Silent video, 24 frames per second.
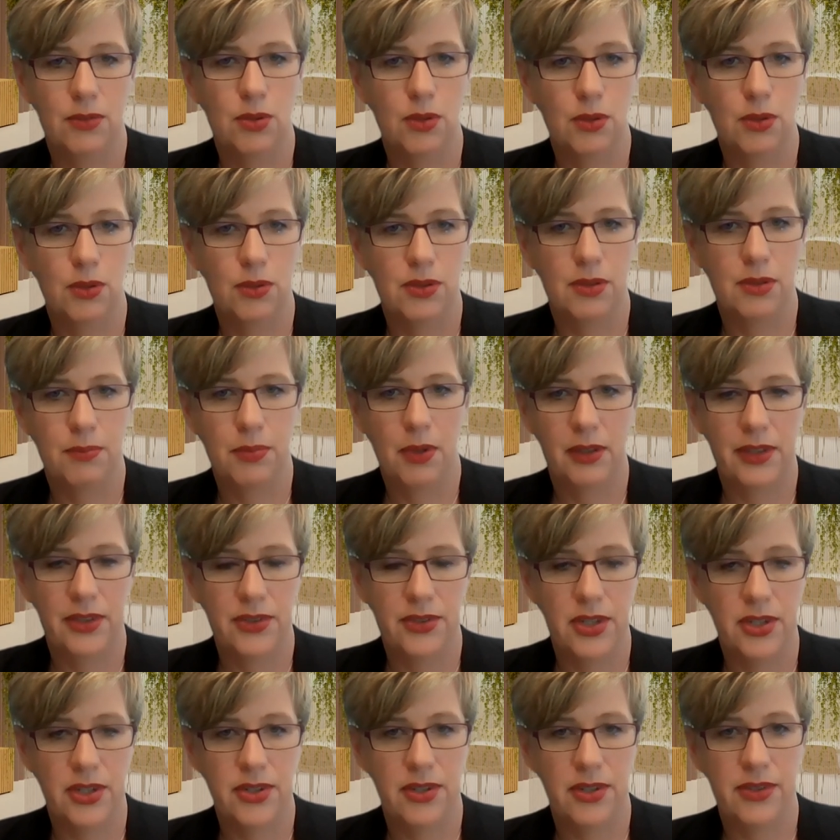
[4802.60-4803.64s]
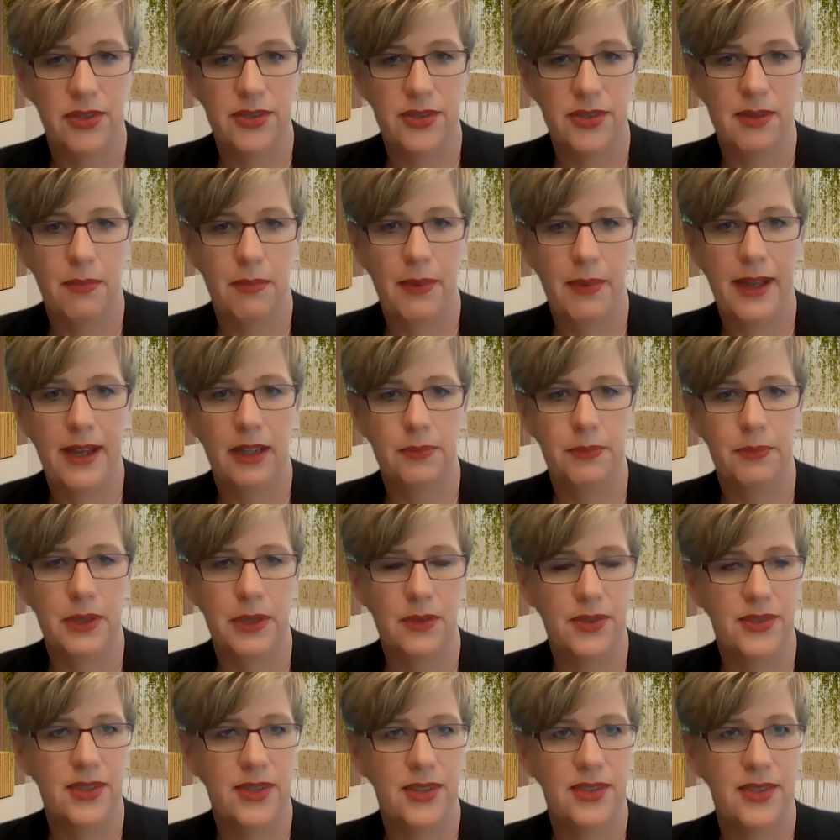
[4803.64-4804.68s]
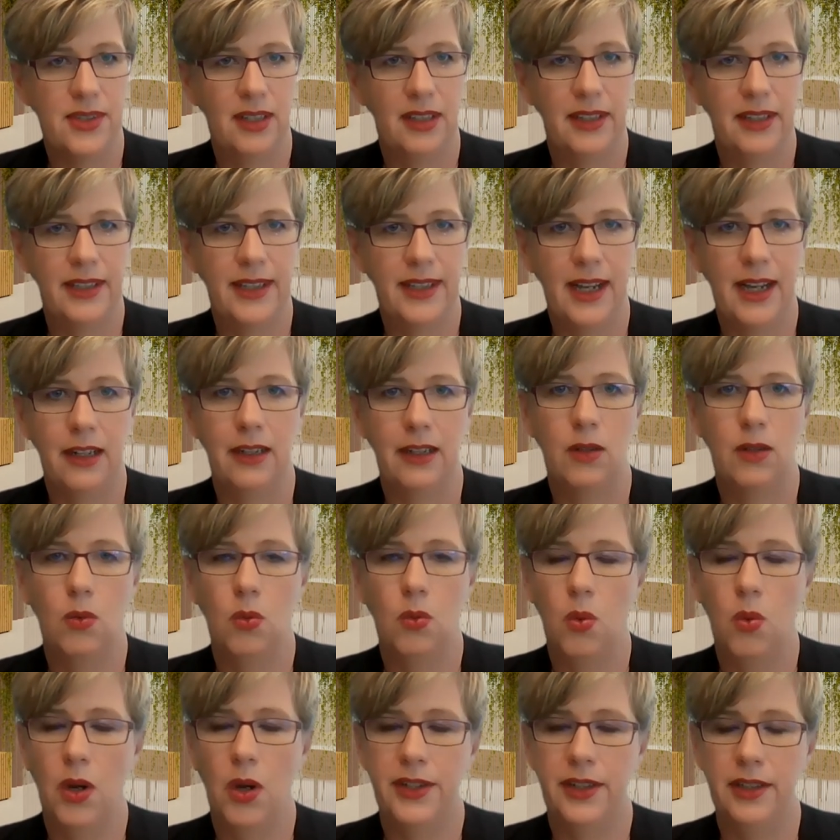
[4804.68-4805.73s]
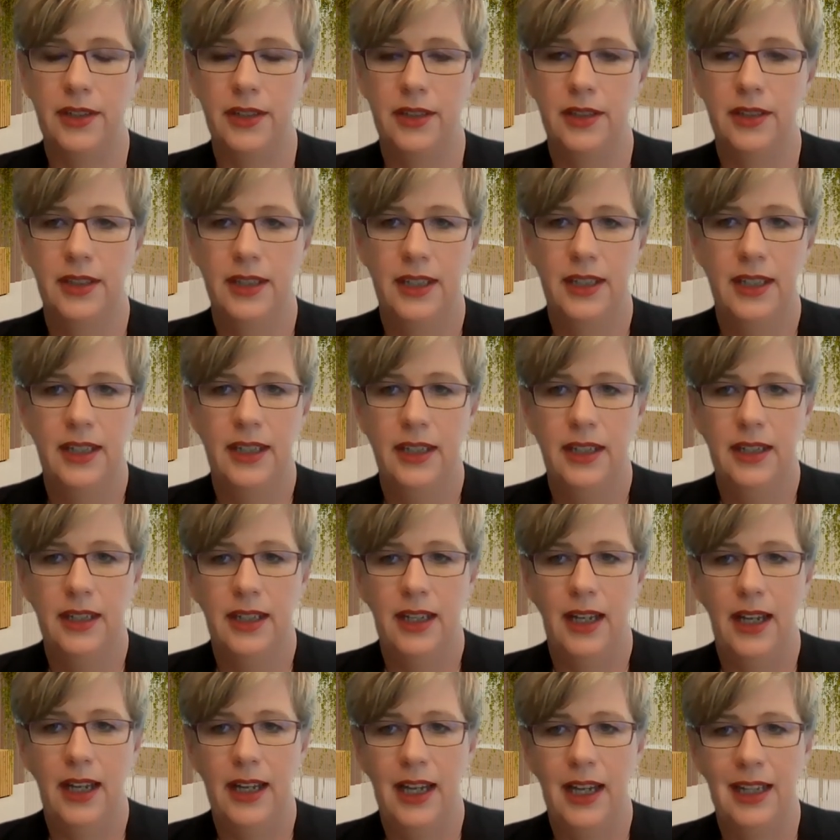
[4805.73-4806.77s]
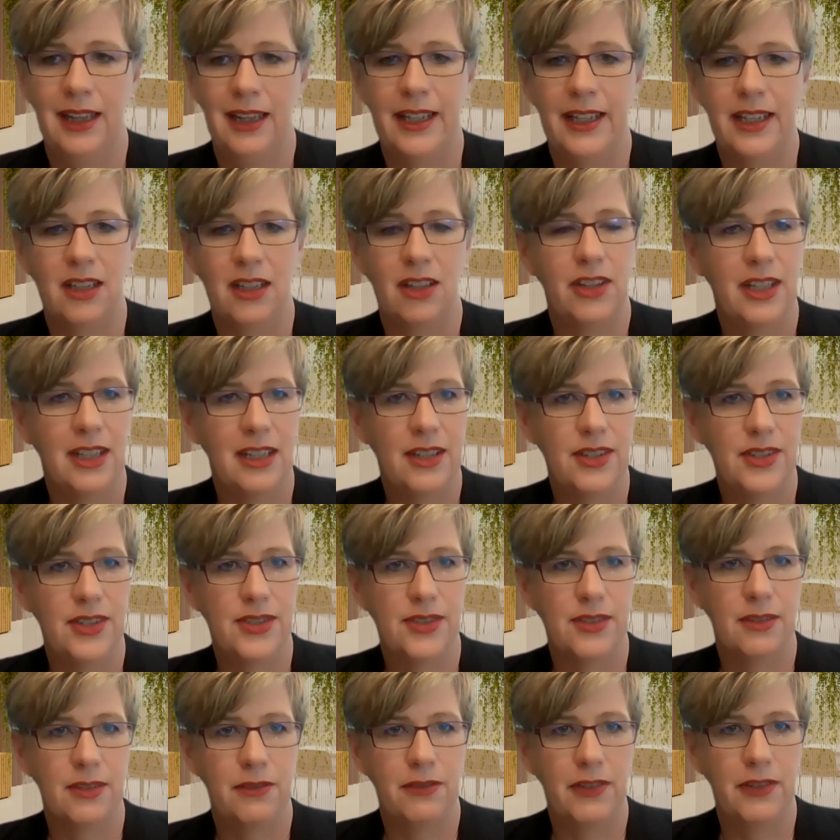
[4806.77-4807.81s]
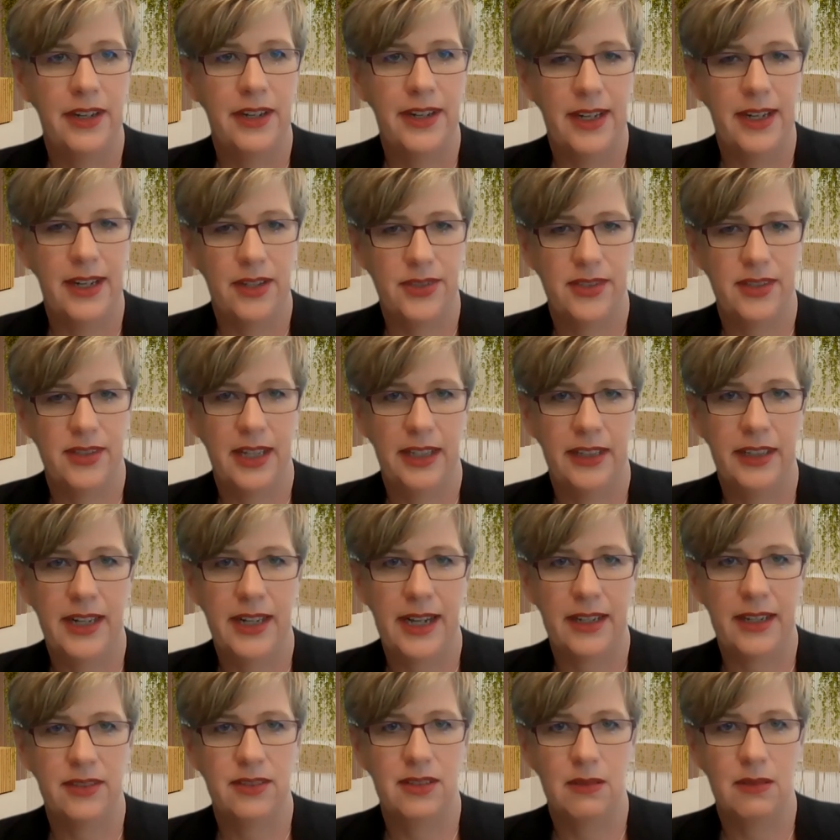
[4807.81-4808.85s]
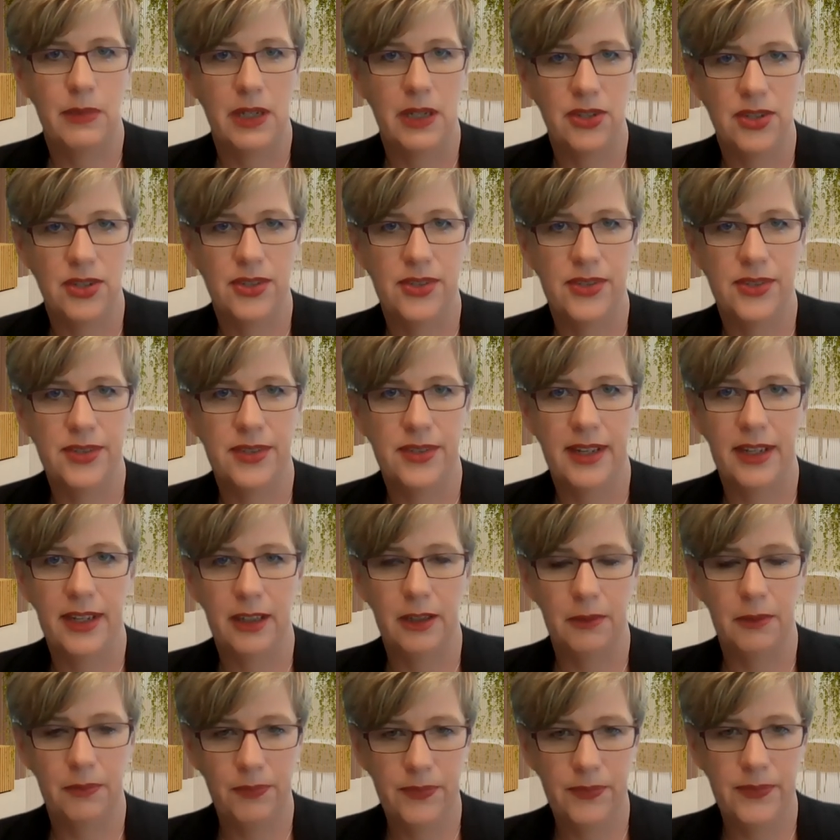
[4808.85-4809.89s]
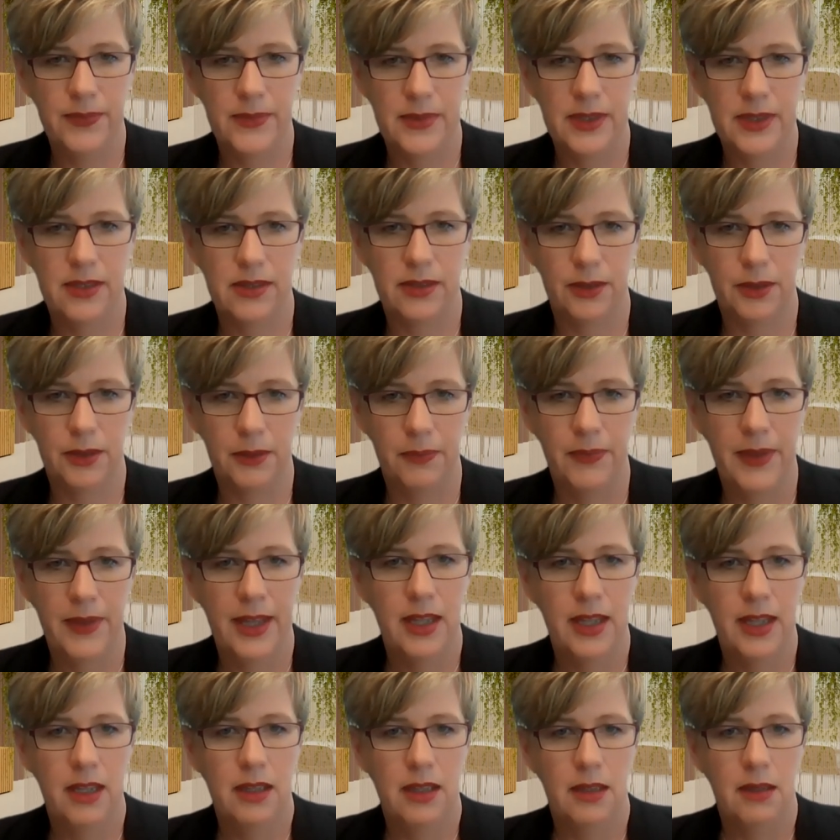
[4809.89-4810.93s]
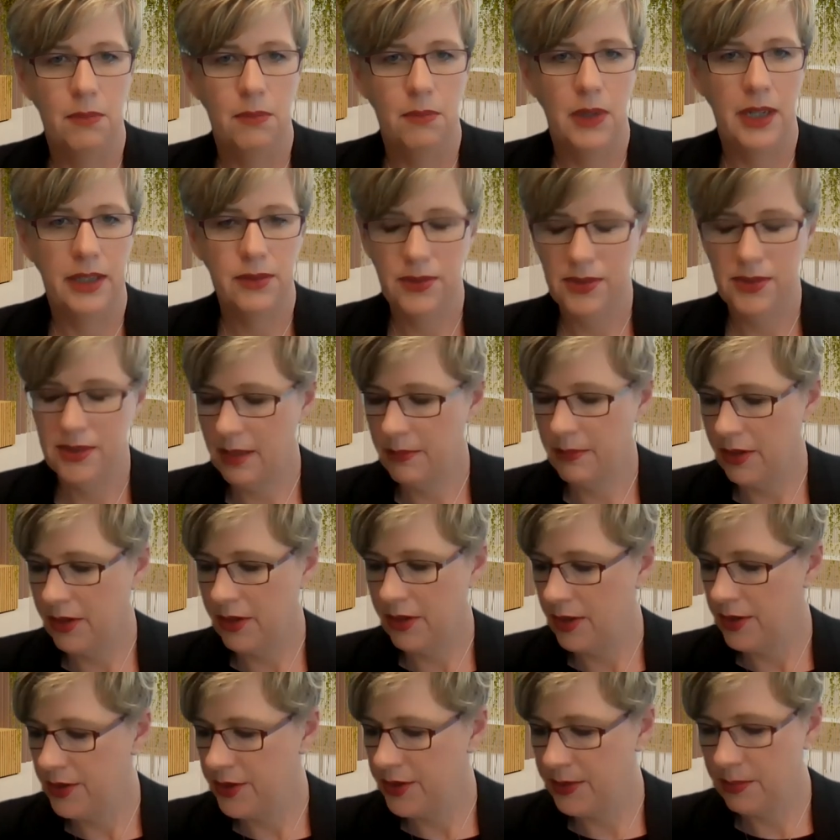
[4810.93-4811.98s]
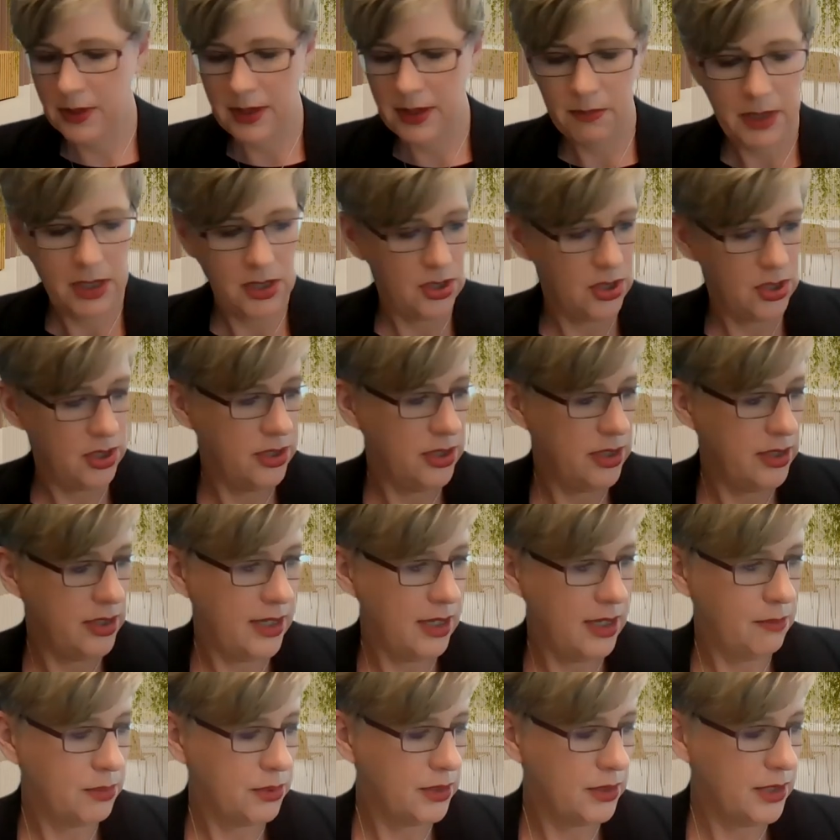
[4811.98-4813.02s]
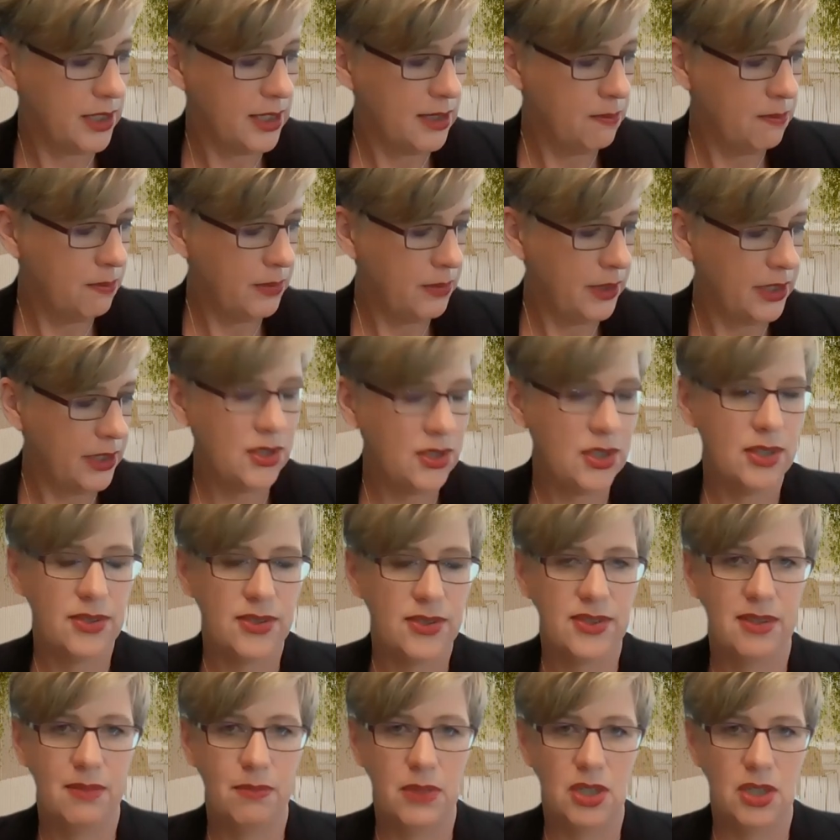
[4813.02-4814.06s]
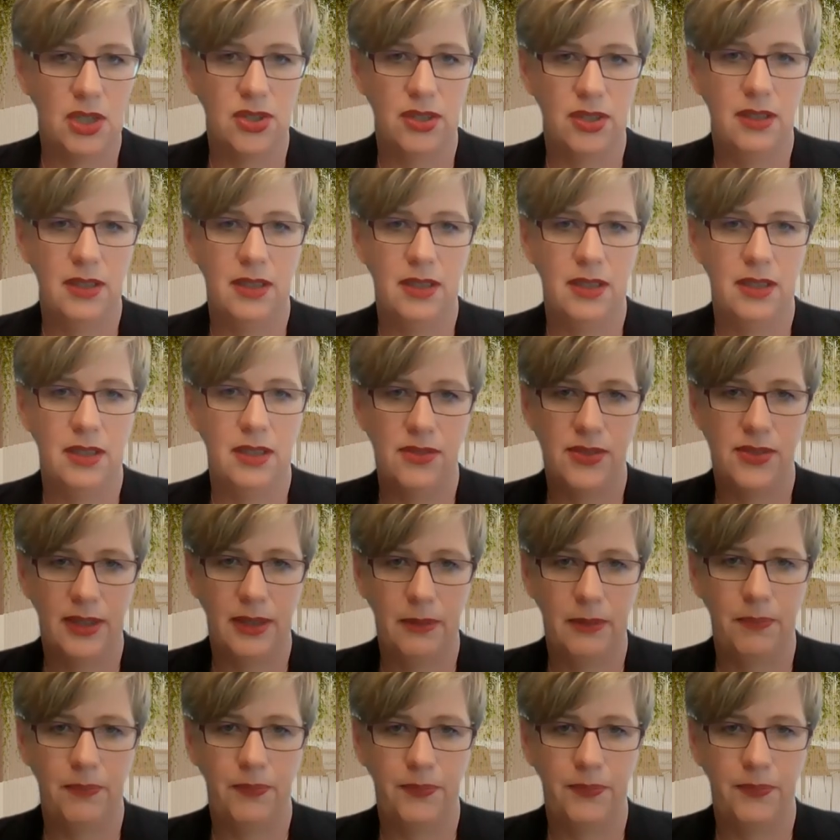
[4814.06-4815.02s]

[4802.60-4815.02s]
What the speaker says: talk to politicians about, because there certainly are quite a lengthy list of announced and unenacted measures now. So, Michael, some of those we mentioned in our pre-budget submission, and